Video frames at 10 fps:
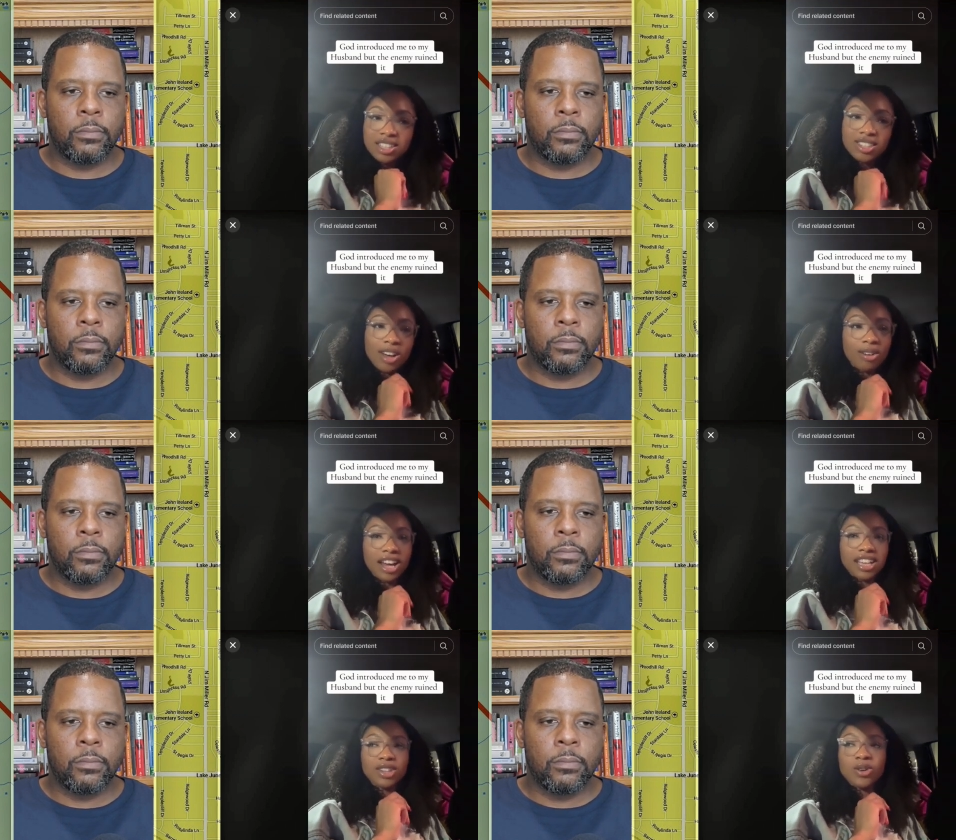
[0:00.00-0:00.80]
Speaker 1: So
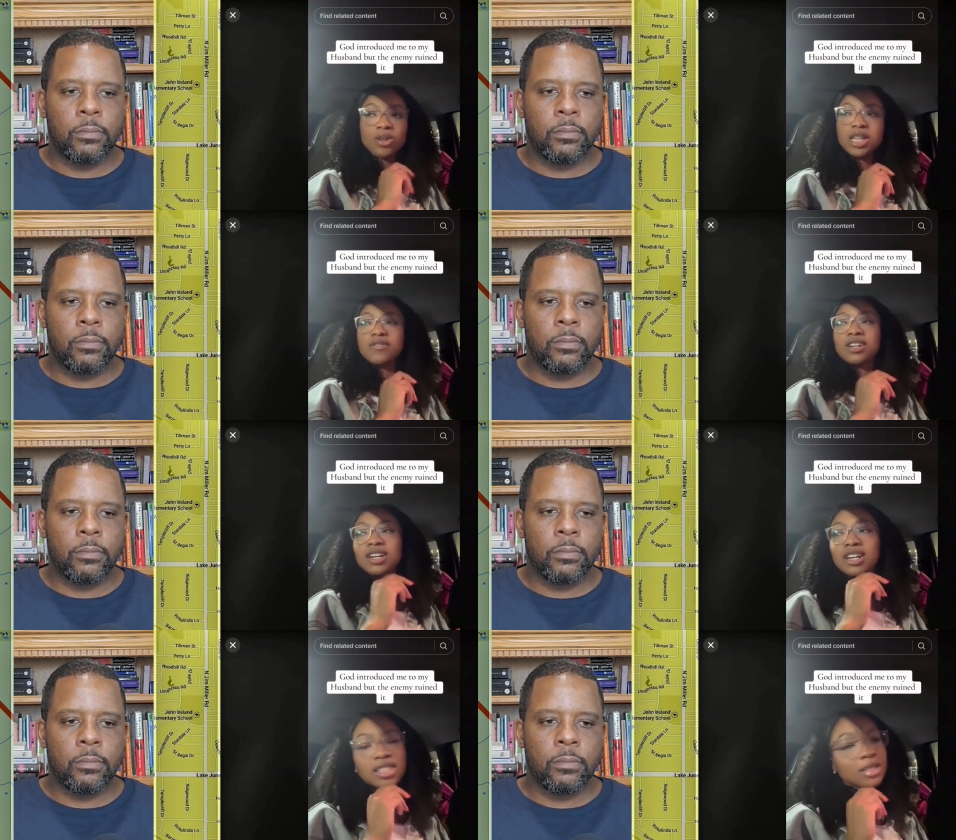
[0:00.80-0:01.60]
like, don't leave
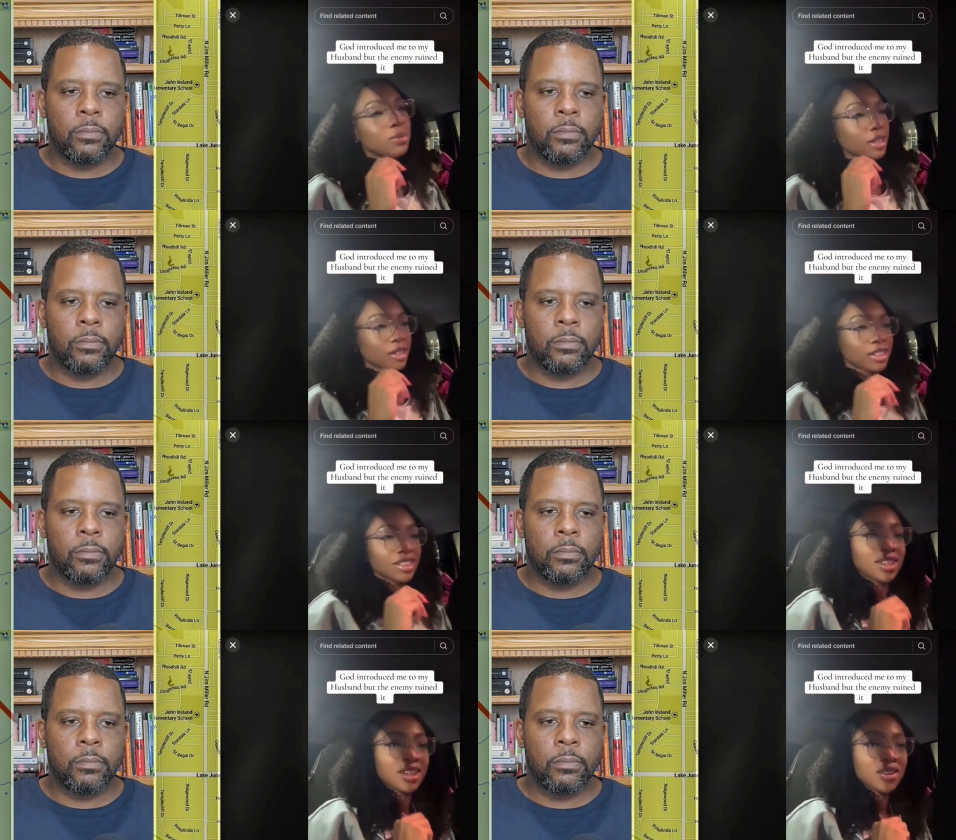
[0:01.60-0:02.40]
your husband
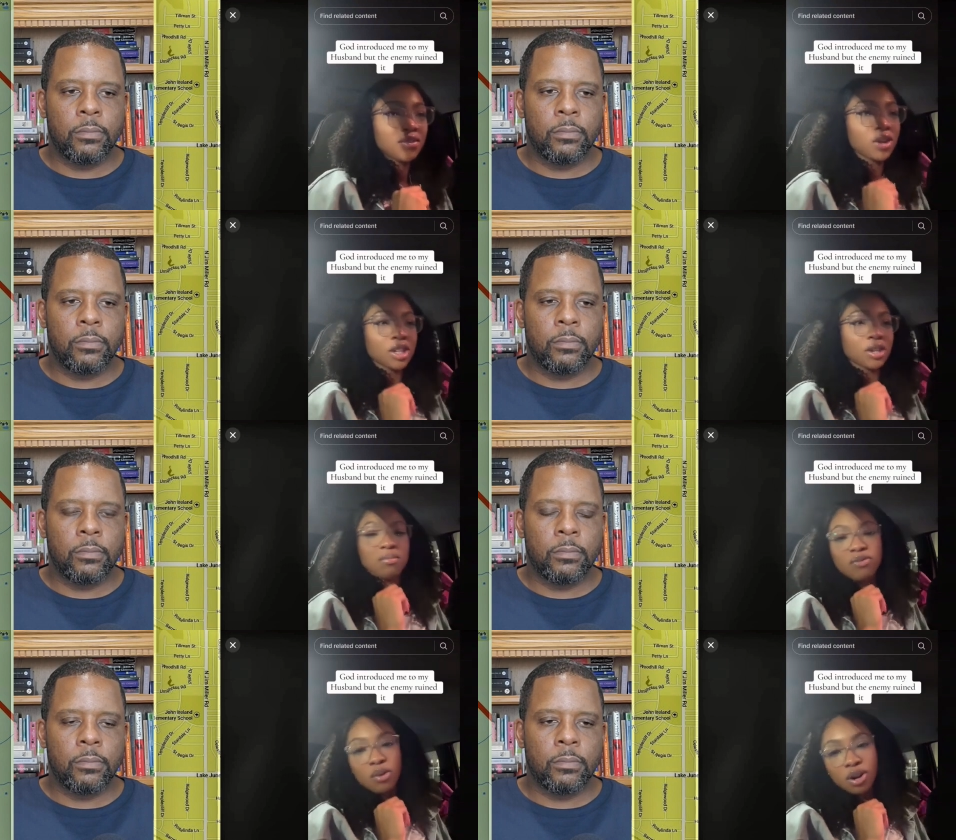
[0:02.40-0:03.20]
for your
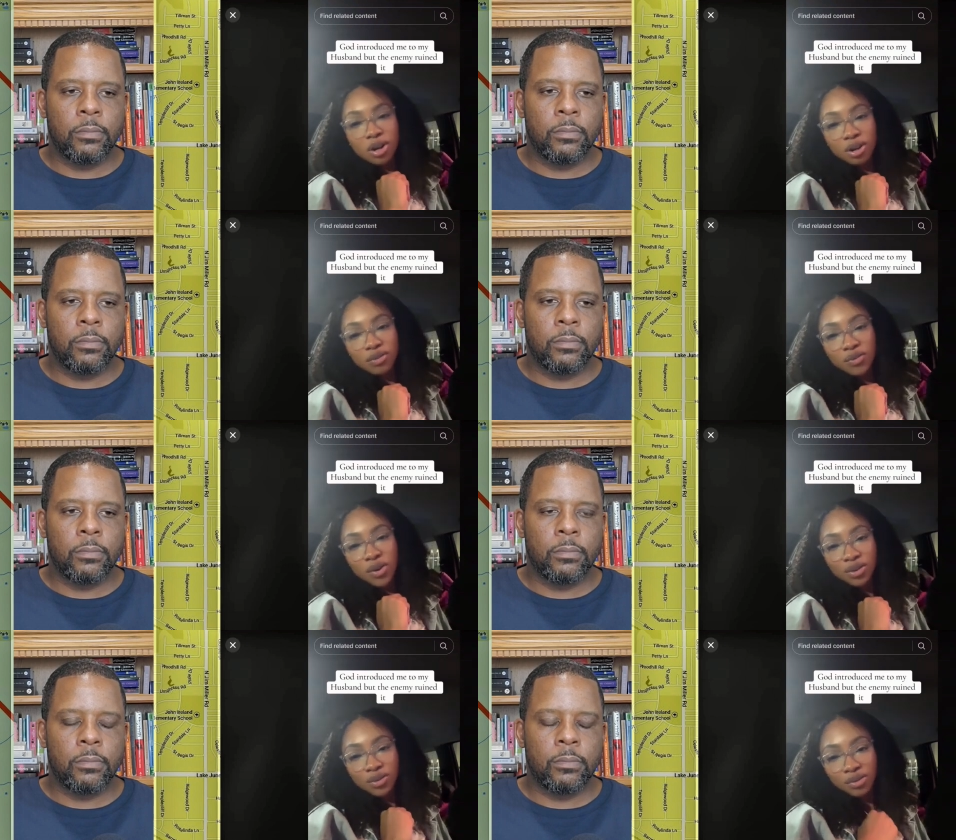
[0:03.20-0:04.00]
for
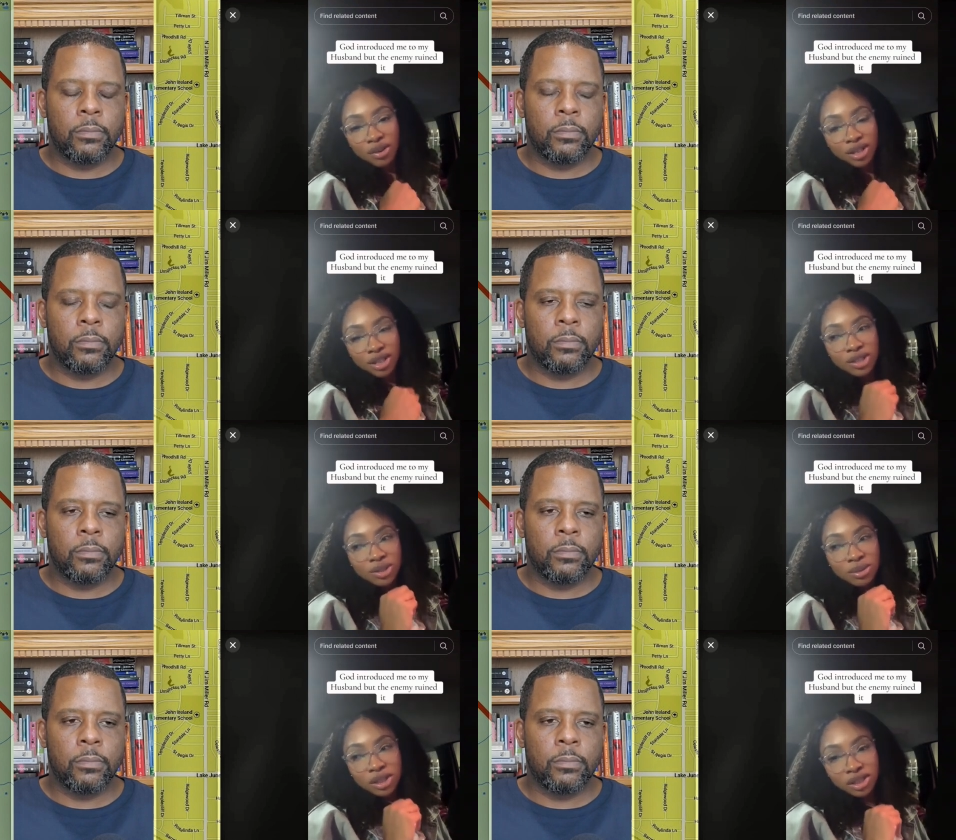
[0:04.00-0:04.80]
for for a
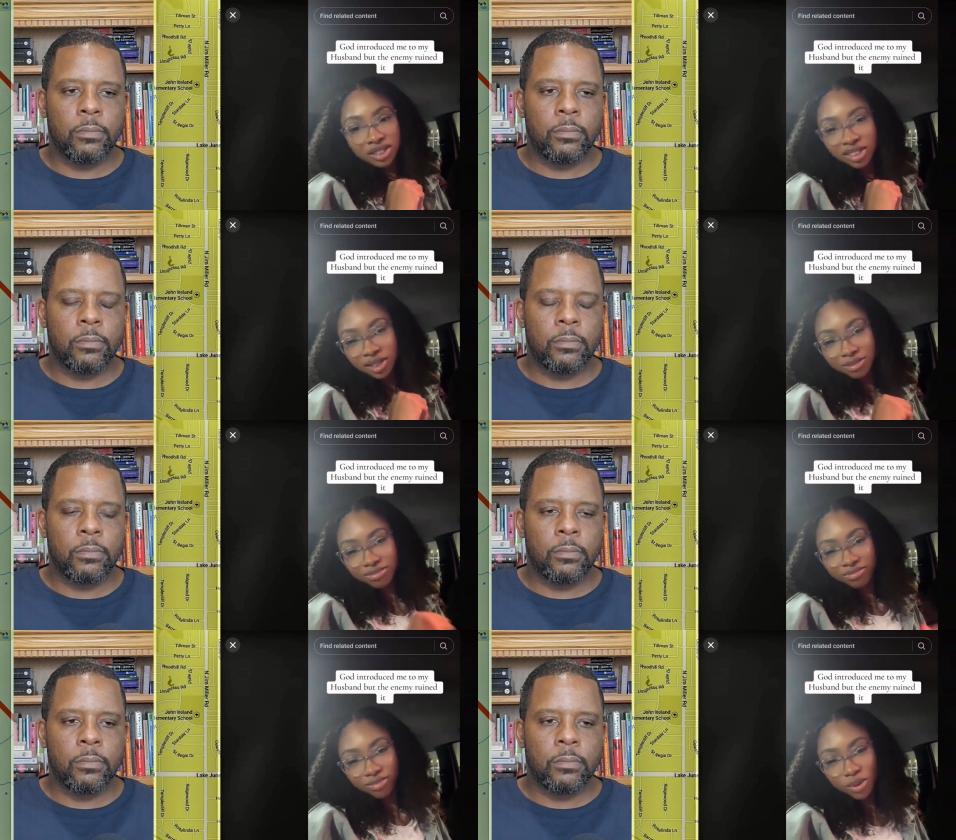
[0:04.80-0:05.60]
situationship
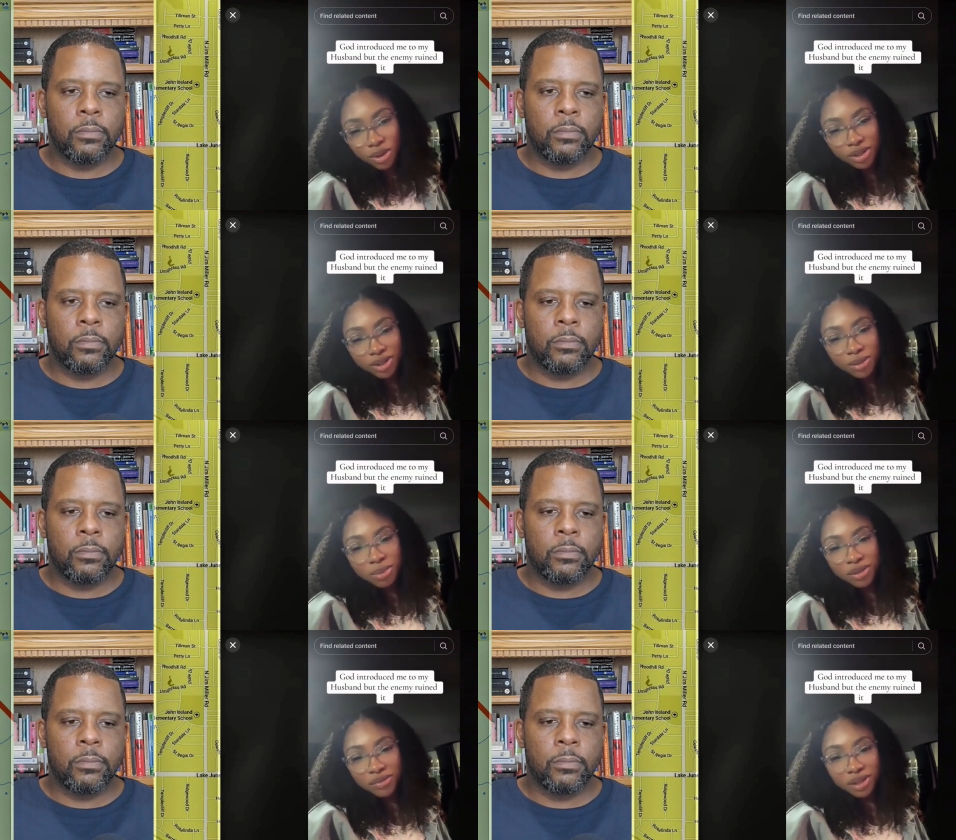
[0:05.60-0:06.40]
or a
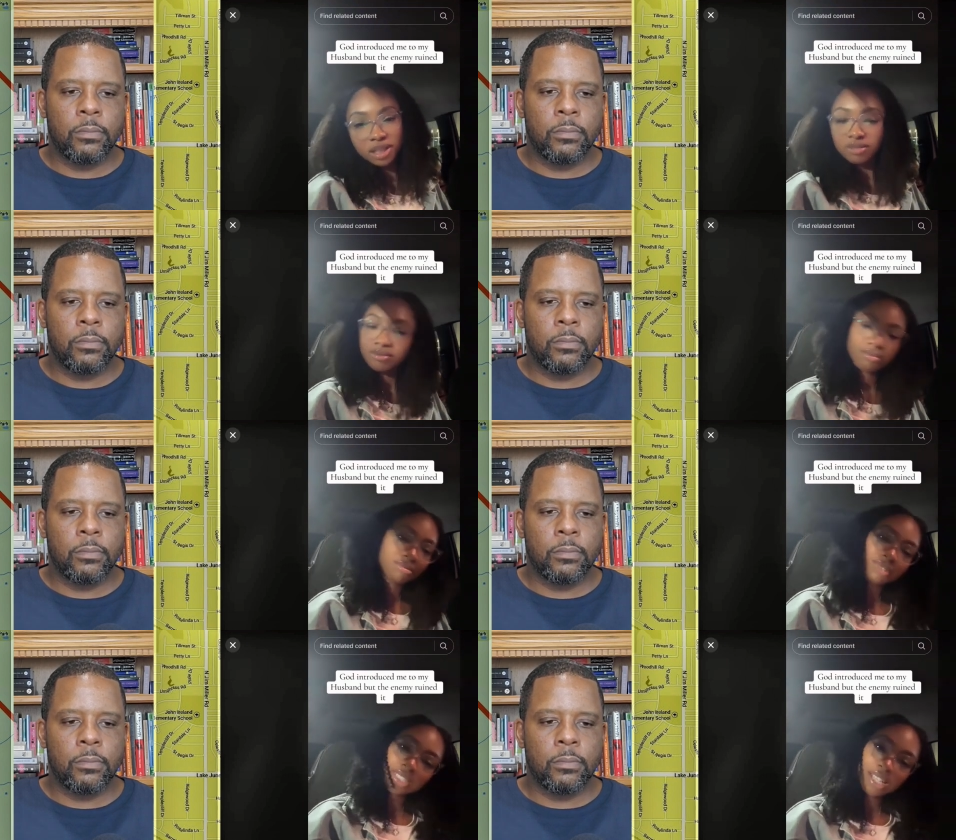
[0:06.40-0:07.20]
boyfriend.
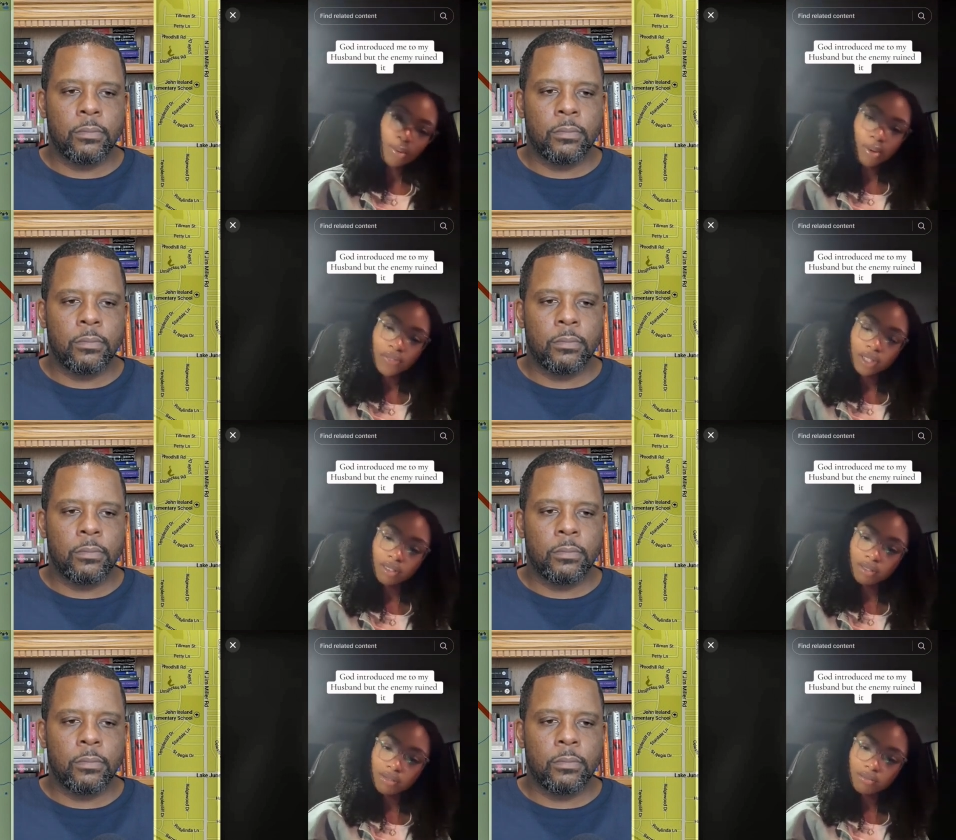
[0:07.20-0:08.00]
It's not worth
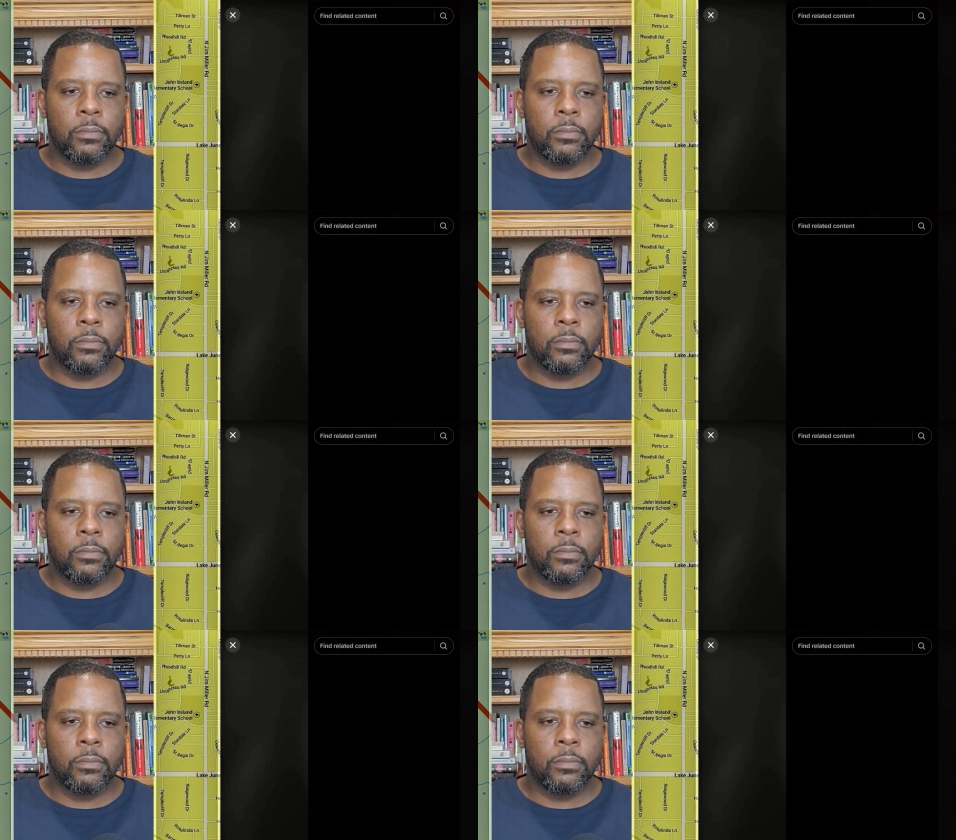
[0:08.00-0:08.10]
it.